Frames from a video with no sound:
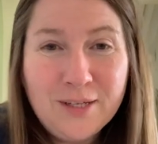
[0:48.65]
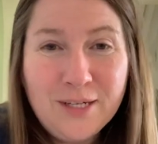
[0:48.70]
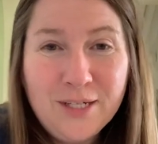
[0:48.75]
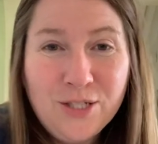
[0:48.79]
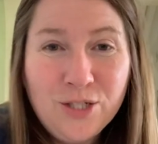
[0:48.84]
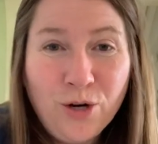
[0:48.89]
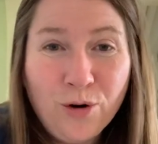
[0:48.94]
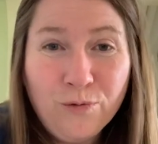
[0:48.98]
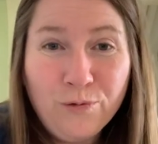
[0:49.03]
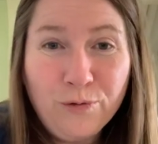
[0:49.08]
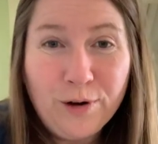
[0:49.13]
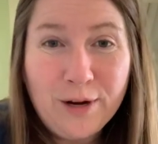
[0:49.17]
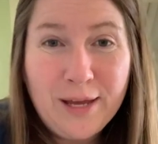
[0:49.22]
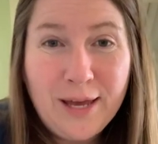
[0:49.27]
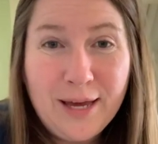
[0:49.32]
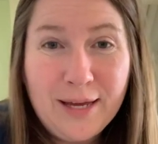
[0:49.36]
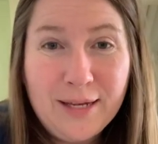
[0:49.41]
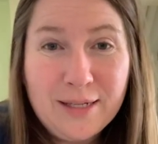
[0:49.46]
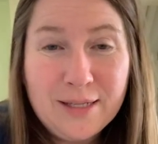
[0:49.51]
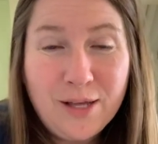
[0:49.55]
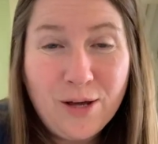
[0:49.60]
don't
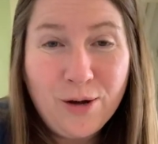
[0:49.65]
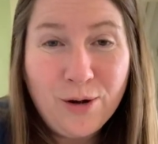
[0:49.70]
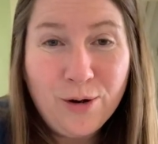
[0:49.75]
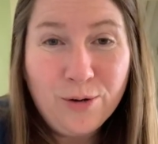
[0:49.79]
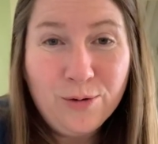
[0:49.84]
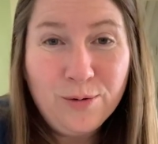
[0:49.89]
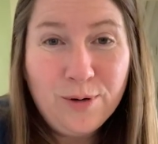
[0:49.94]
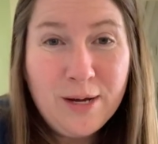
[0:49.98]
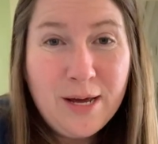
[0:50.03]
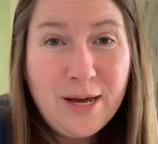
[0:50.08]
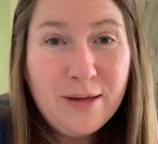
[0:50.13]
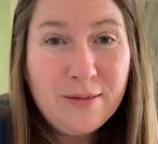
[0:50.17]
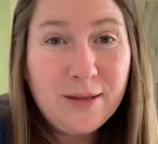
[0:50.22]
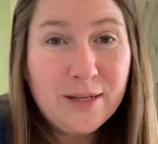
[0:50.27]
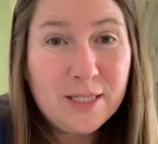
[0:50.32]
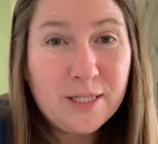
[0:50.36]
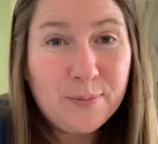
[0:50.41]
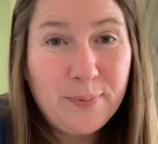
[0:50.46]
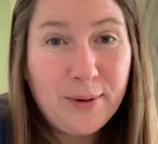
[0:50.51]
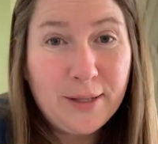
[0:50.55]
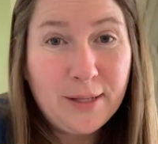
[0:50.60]
forget though
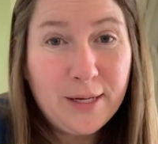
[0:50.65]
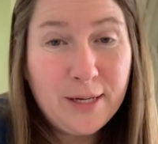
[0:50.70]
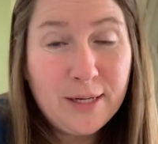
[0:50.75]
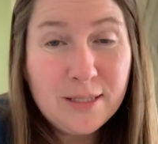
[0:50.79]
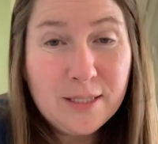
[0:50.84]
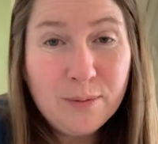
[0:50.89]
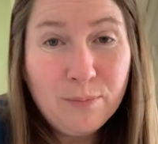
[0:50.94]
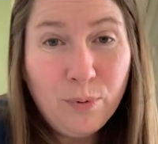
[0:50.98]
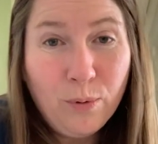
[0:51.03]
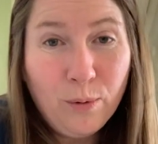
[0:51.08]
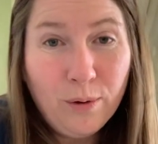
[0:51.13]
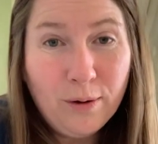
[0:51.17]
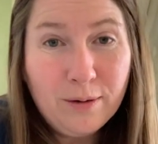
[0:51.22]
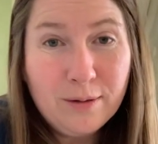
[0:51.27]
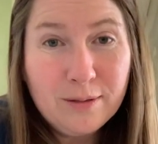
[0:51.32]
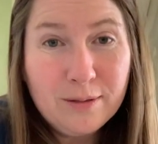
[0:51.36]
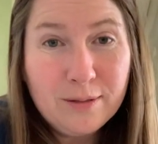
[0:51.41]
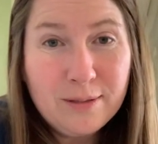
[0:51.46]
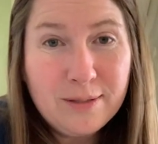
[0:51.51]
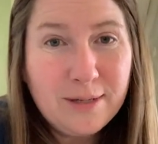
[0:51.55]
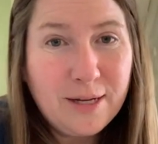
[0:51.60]
that spelling is
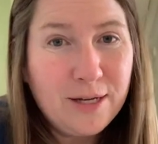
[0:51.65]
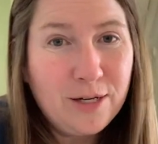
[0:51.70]
important